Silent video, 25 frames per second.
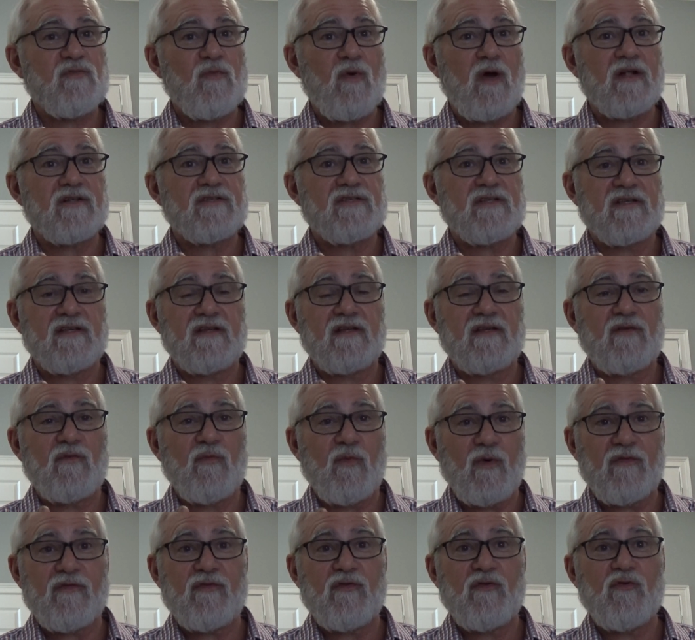watching
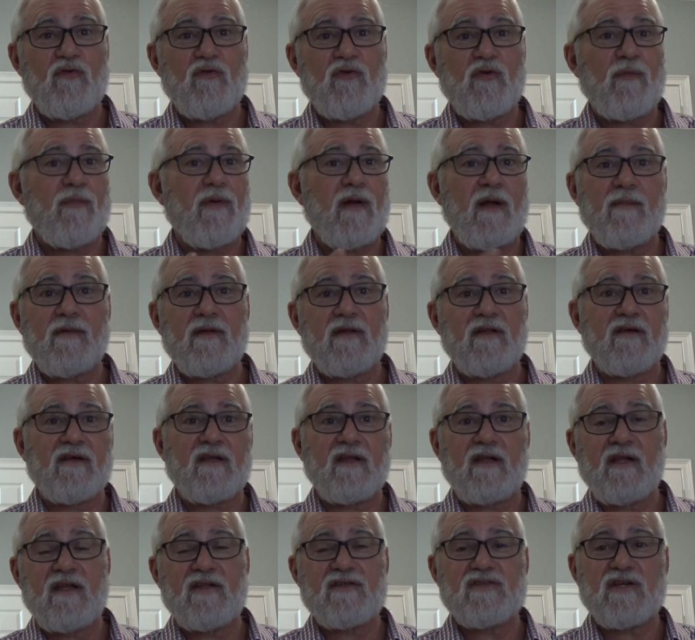with you, you're probably
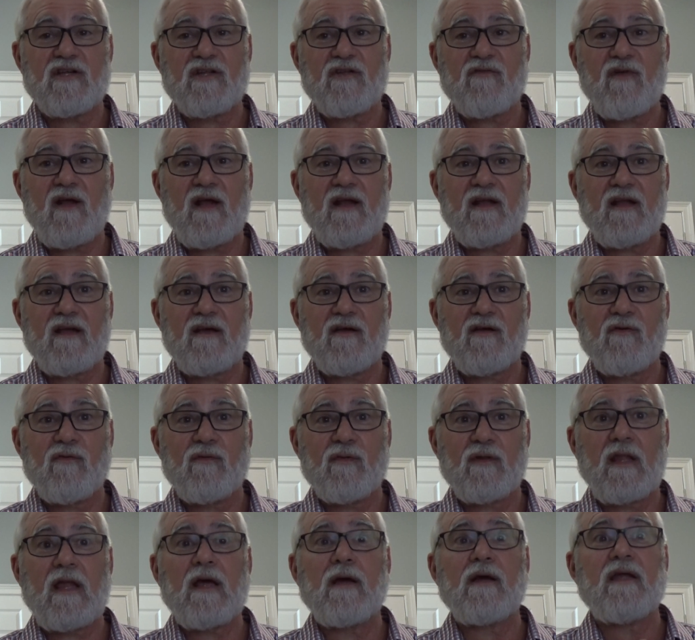looking at each other right now
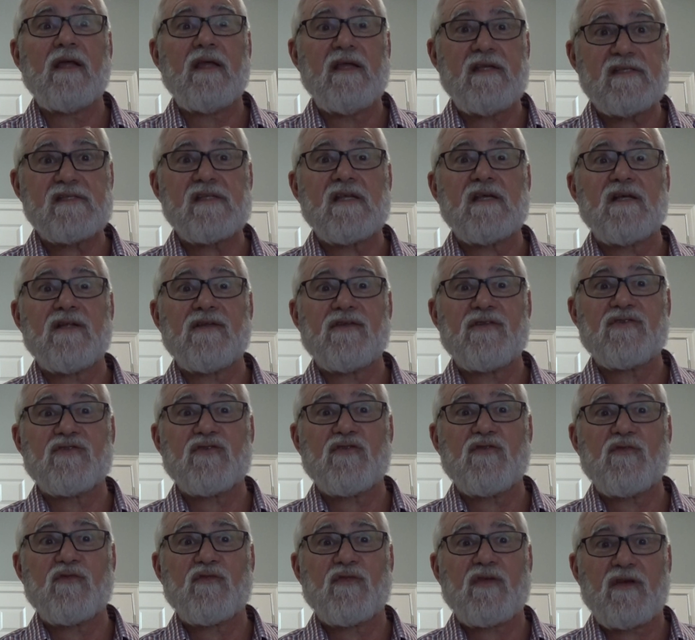going like, he's telling the
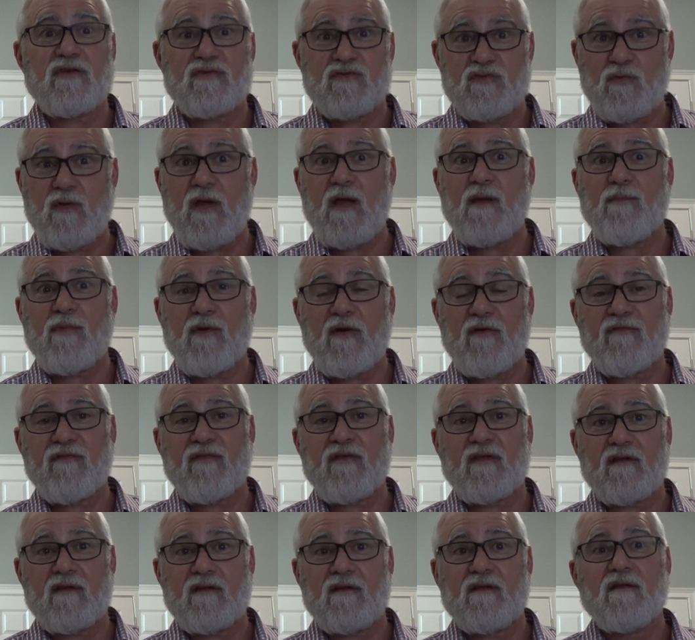truth because you ain't
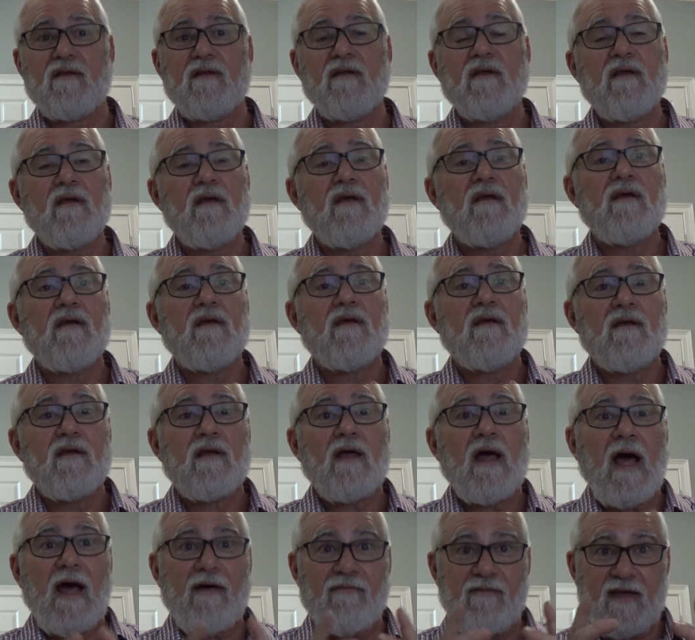perfect.
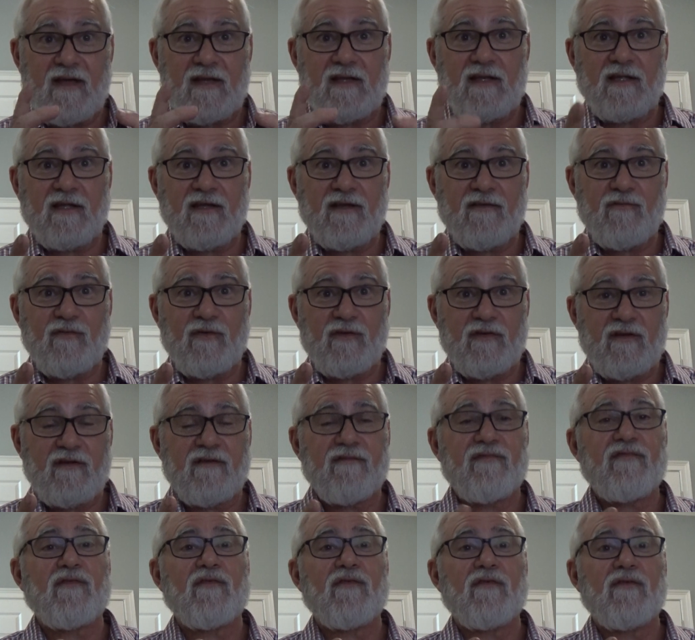I've had to live with you
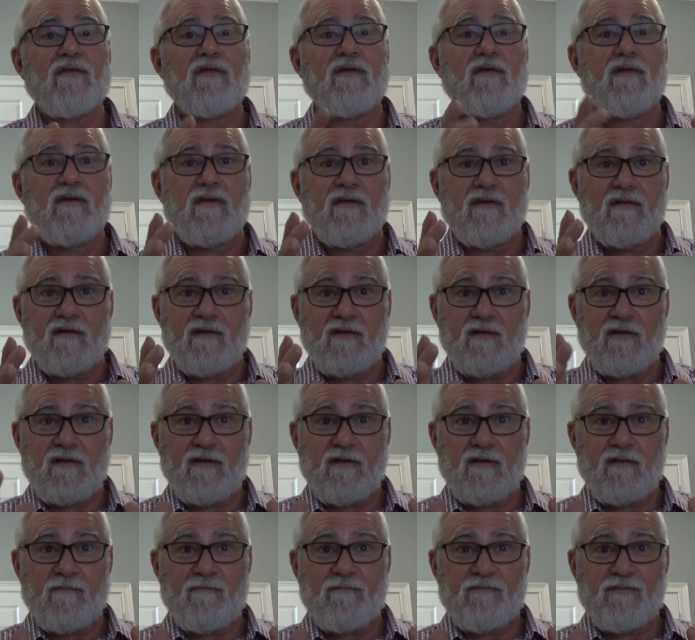for
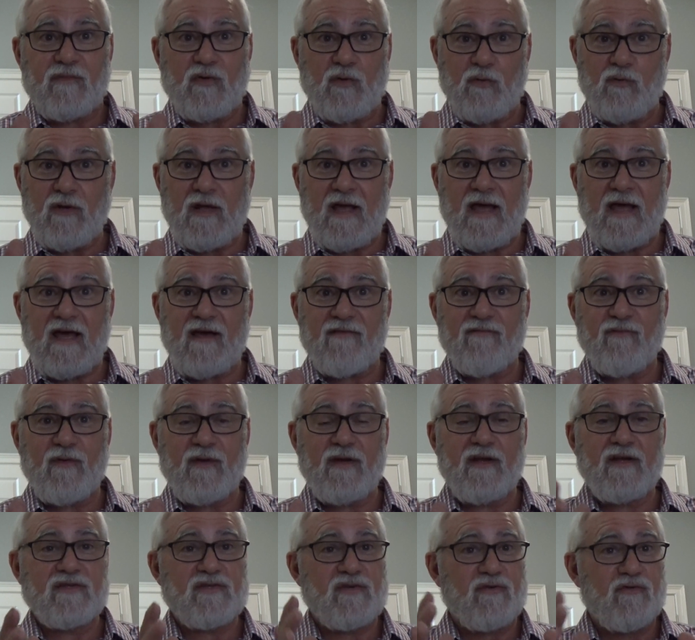2.5
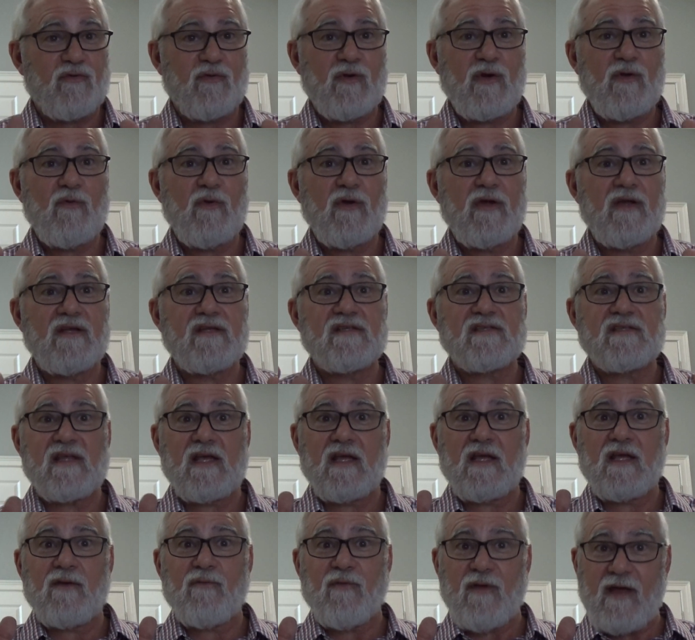weeks or 3 weeks,
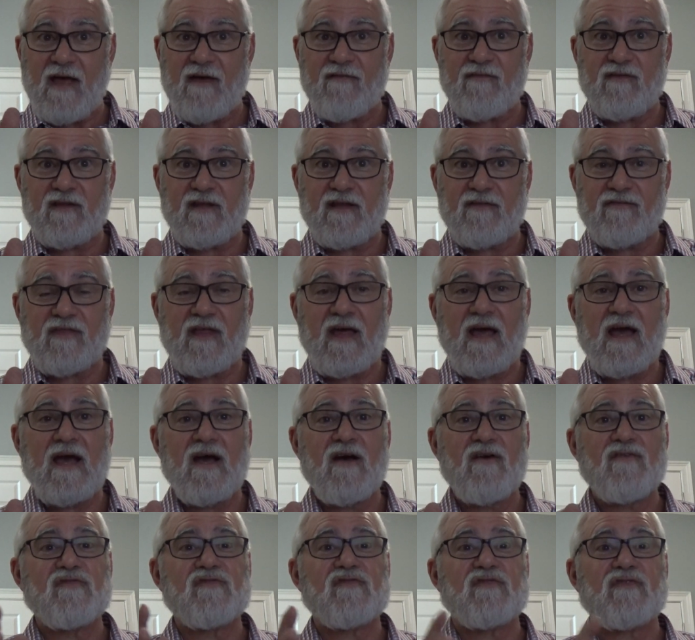and we haven't left the
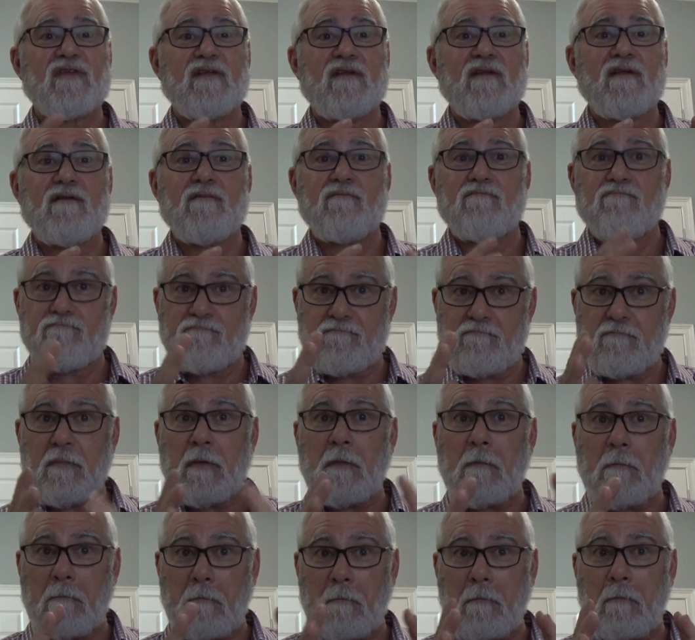house, and
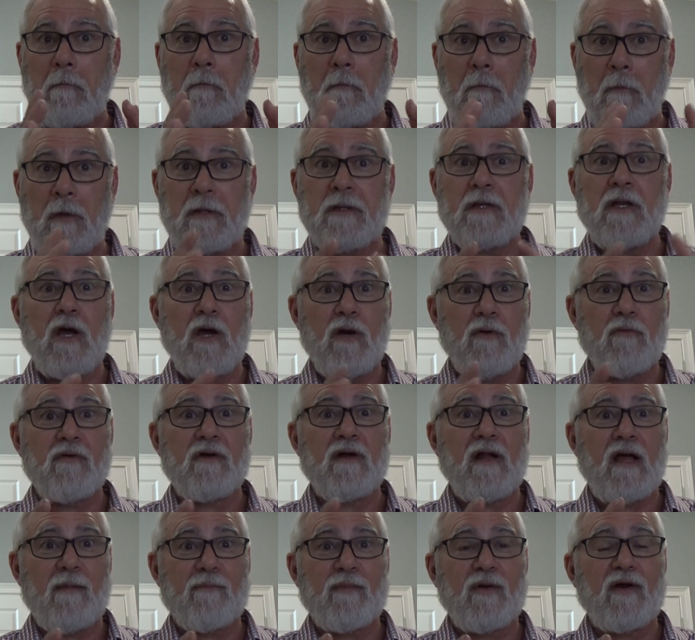we know we're
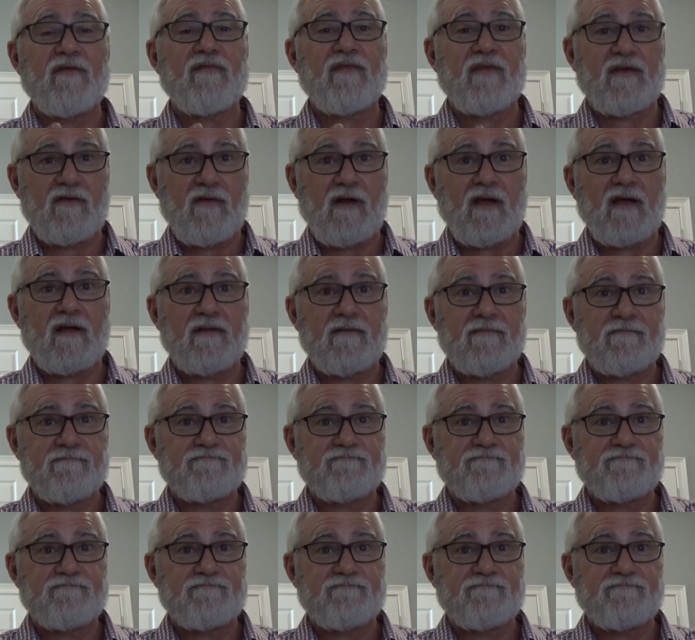not perfect, right?